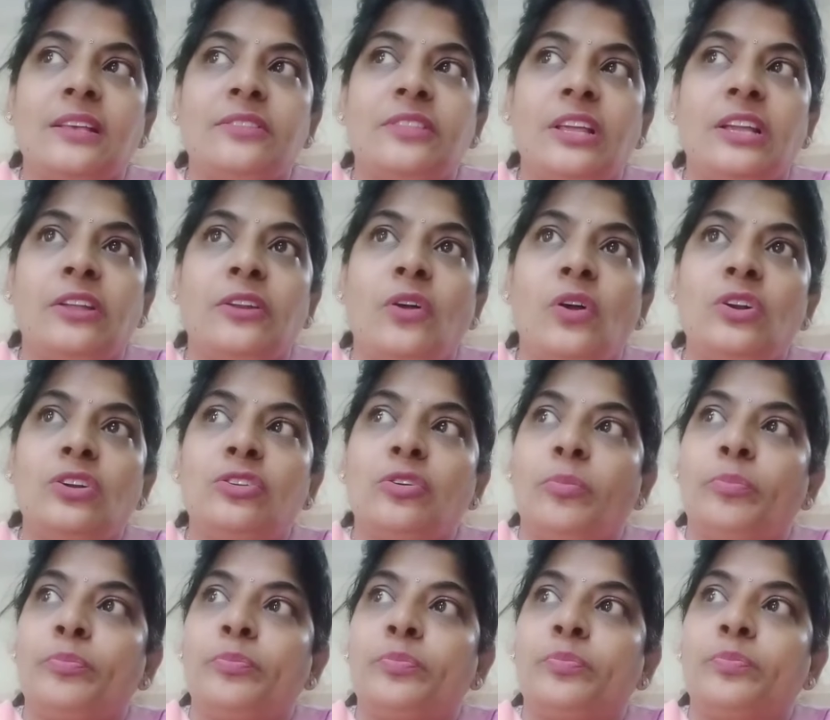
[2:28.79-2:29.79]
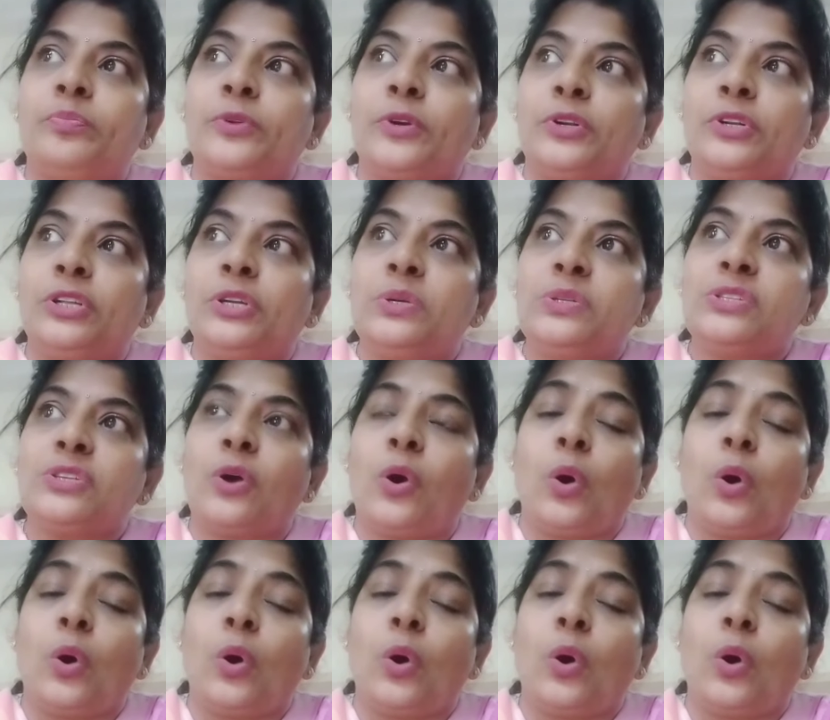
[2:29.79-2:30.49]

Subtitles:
they cannot produce